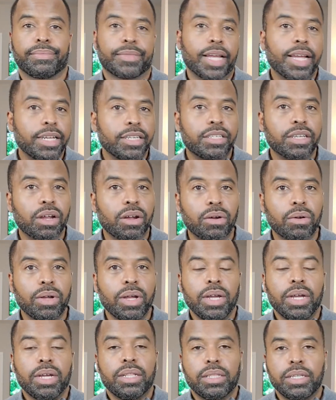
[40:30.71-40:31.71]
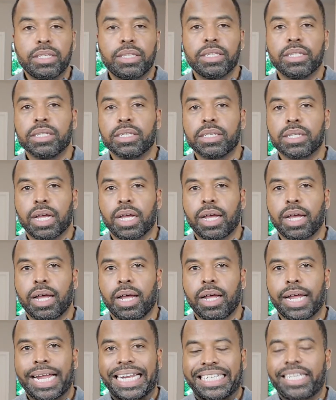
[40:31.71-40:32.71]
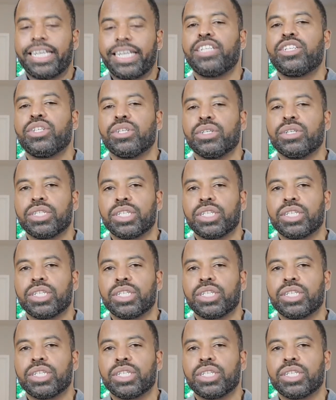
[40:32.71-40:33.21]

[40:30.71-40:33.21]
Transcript: And so this is uh, a tincture.